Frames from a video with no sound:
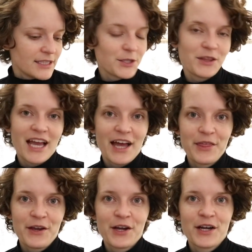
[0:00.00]
So the
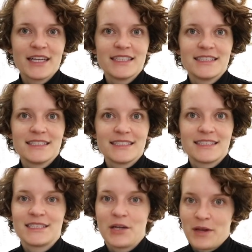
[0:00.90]
other
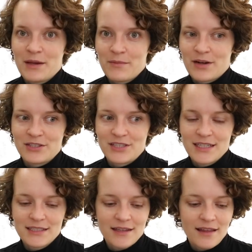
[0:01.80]
sewing
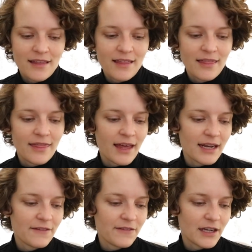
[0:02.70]
project that
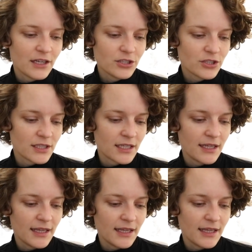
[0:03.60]
I finished